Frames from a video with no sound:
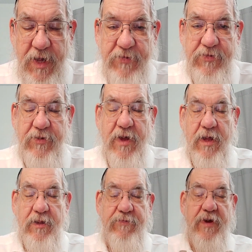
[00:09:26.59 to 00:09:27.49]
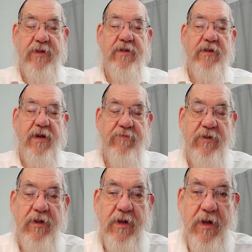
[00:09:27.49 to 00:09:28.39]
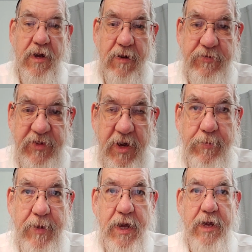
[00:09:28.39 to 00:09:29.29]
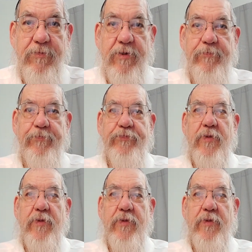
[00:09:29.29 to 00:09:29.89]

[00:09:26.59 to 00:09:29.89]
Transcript: he has to elevate the level of Zera Behema.